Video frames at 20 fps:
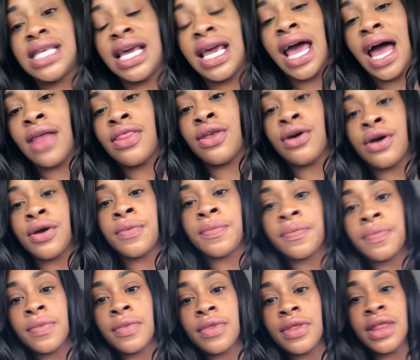together
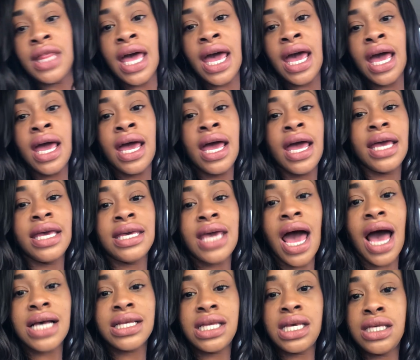that
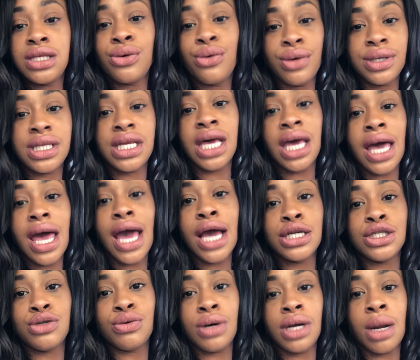yes, he's going to get
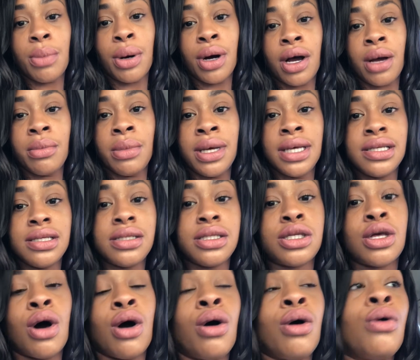Angel an apartment.
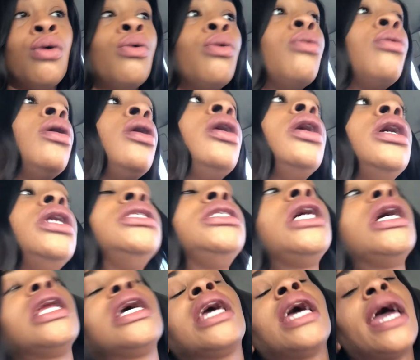So he's
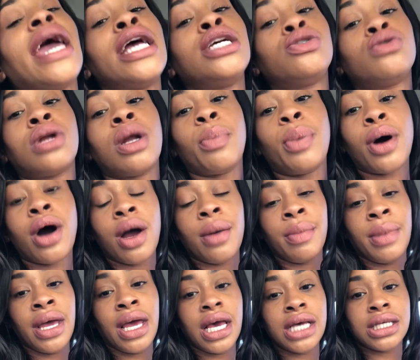gonna get Angel an
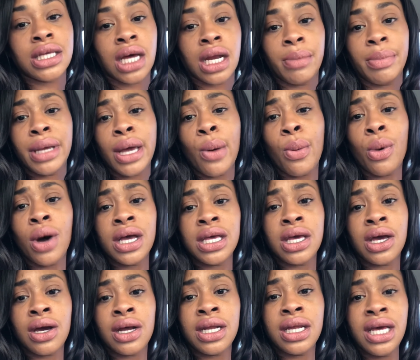apartment. It's gonna be a
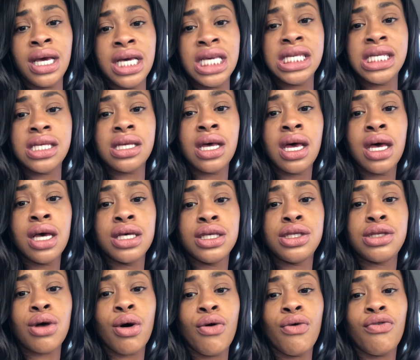1-year lease.
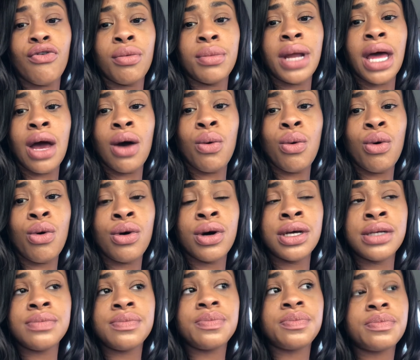So from now
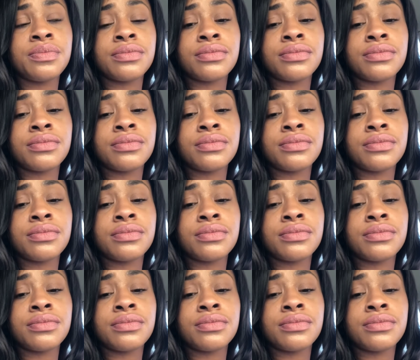on,